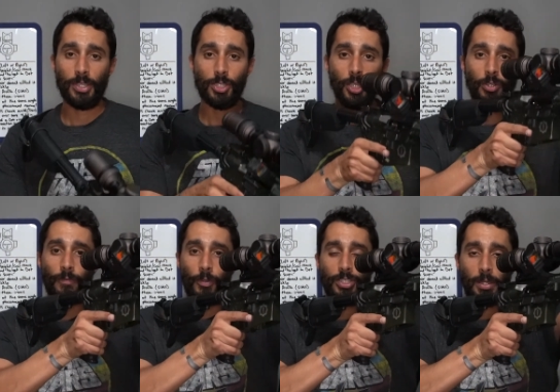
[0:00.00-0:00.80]
So
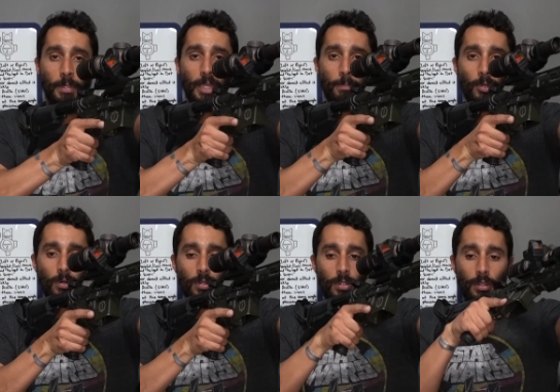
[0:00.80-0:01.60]
for some
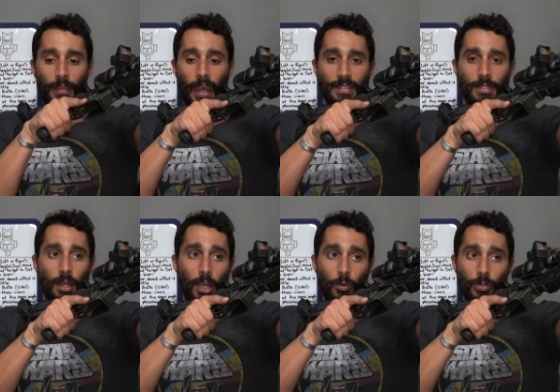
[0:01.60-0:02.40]
people, that's an
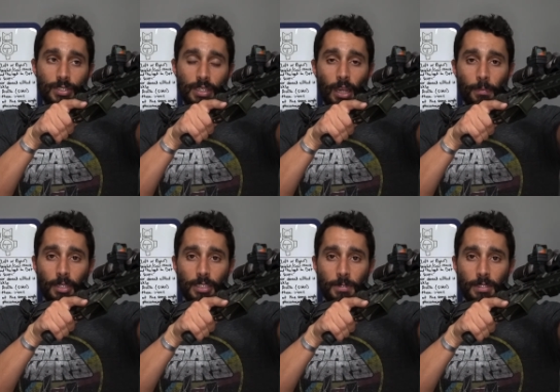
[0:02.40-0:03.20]
awkward stock
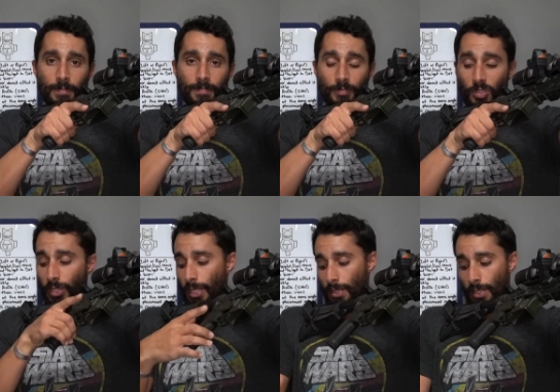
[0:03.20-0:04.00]
placement,
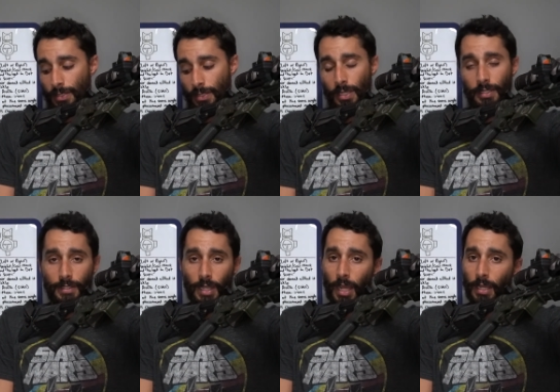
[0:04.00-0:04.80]
right?
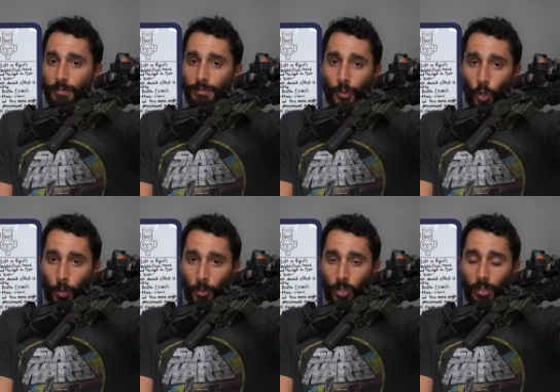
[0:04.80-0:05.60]
It's not
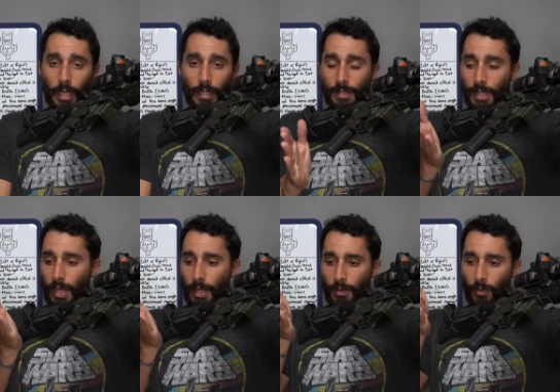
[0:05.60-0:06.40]
normal. It's
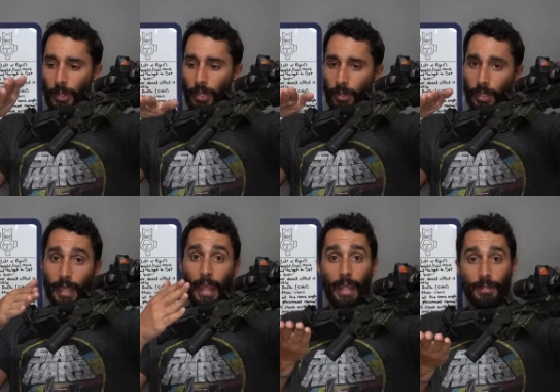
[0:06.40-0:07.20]
kind of weird and
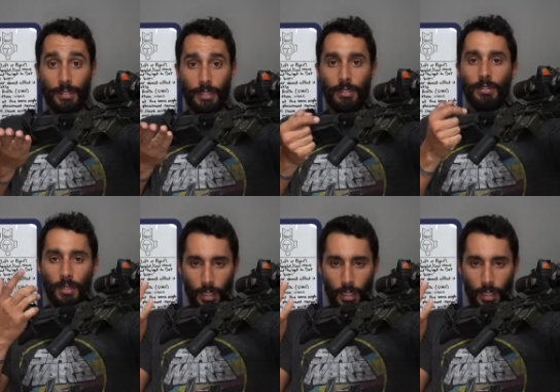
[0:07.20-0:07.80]
canted.